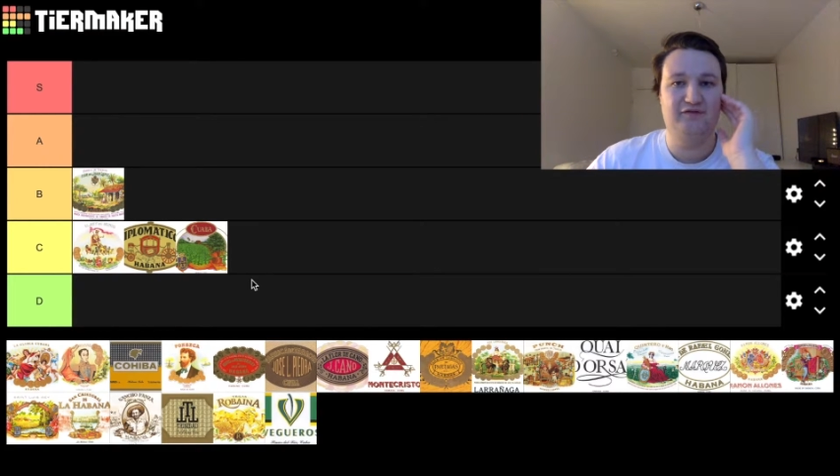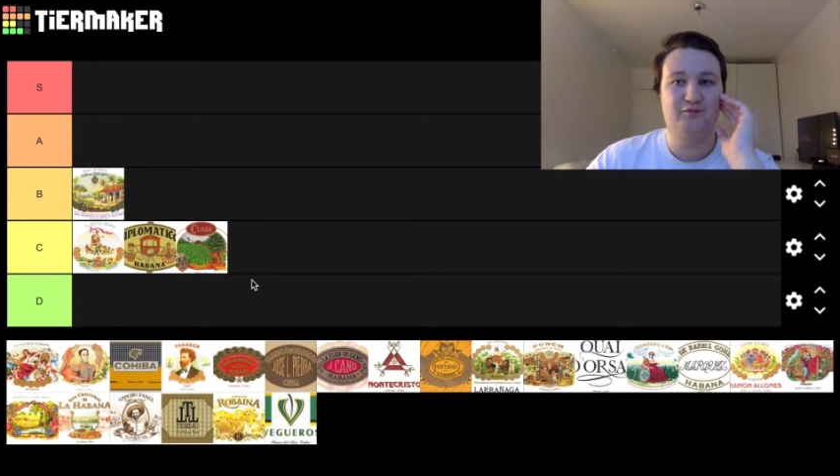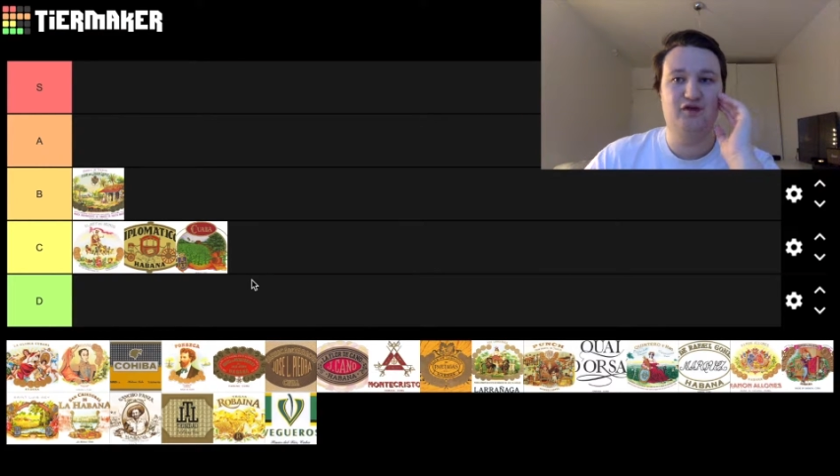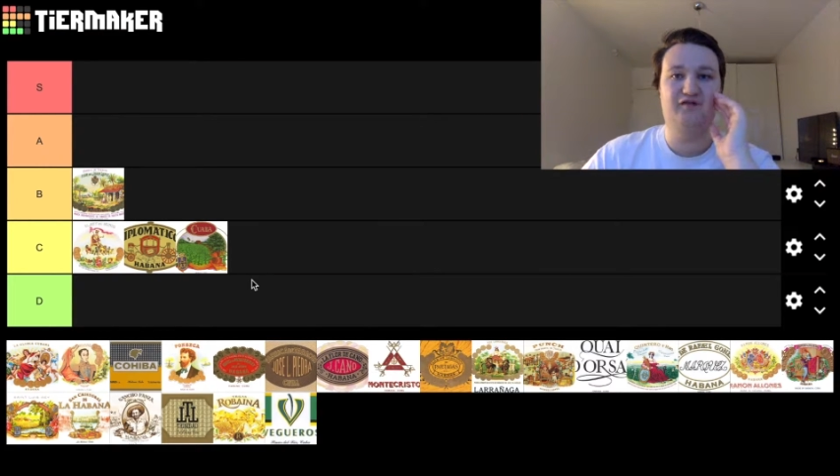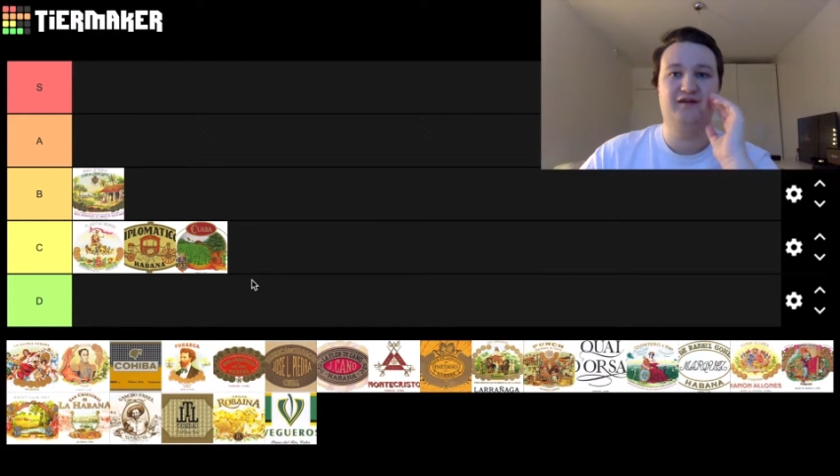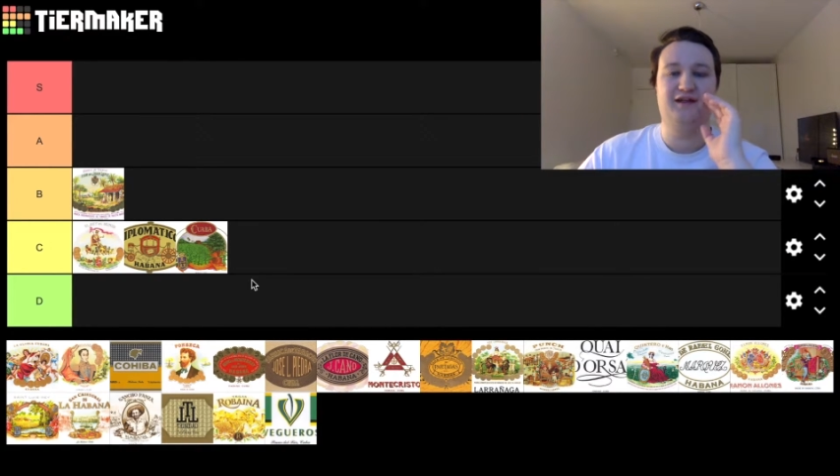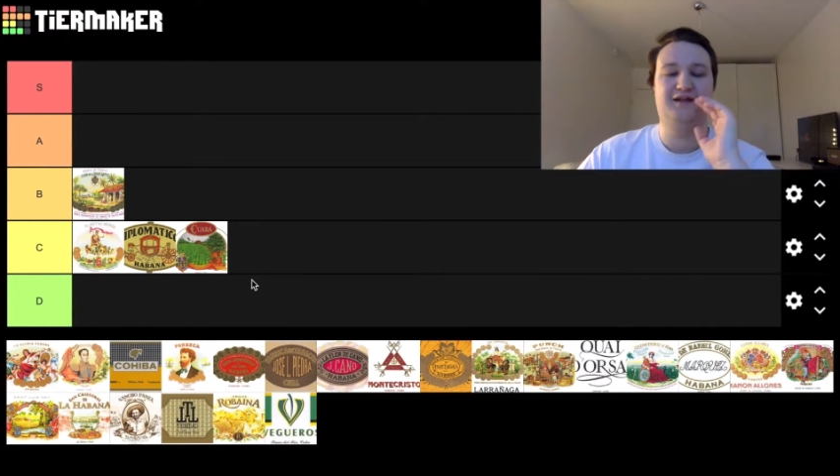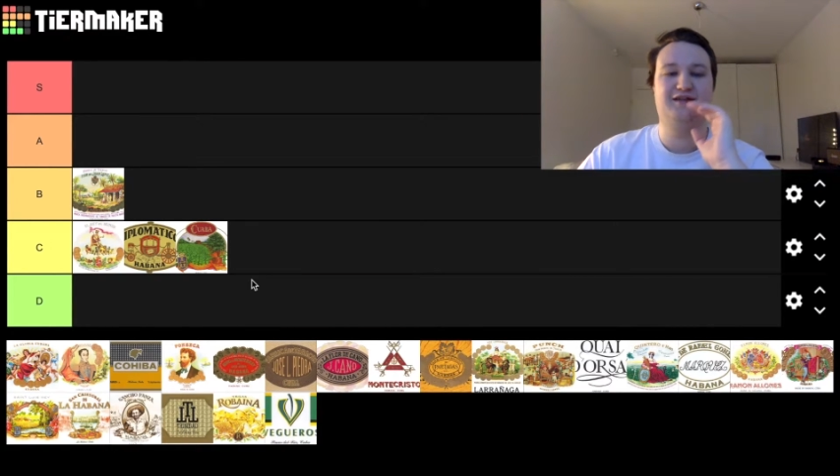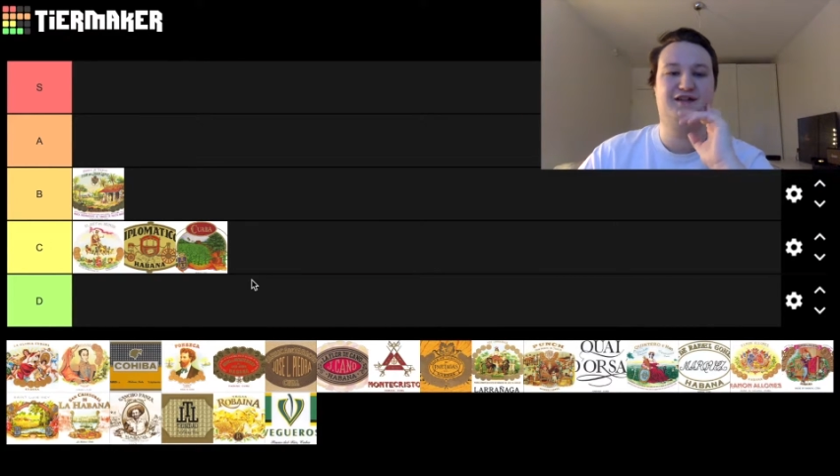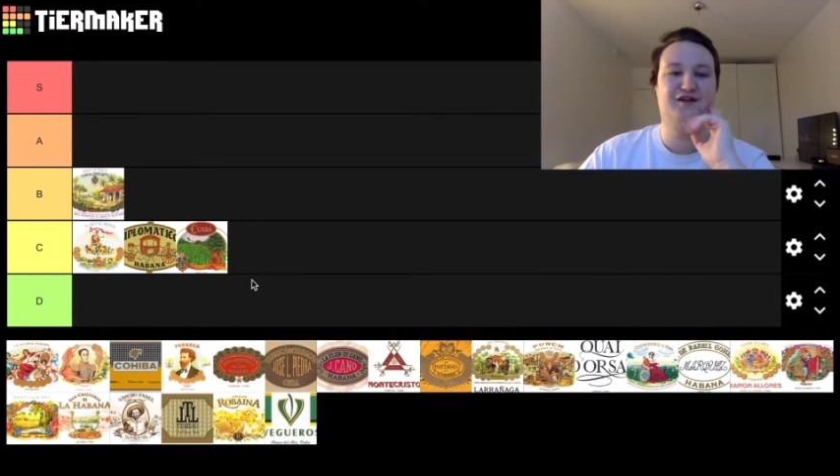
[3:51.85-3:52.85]
perfect
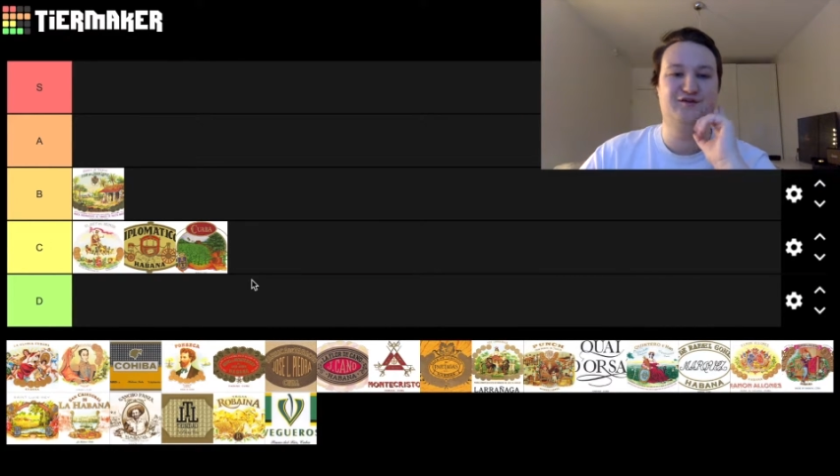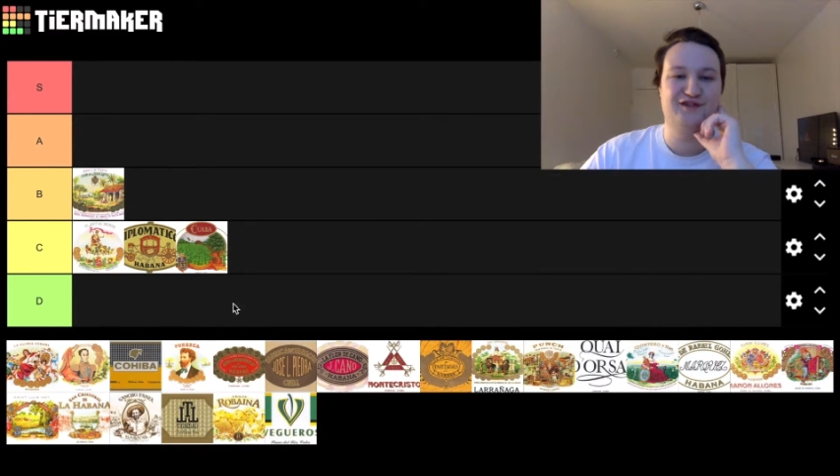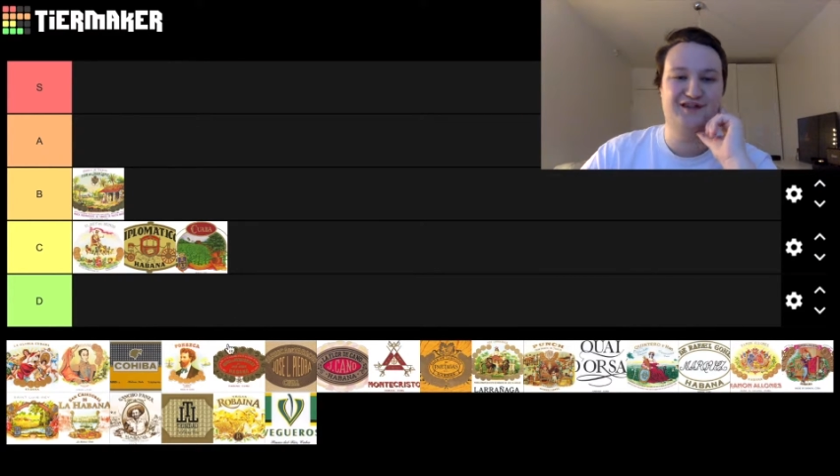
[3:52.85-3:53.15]
execution.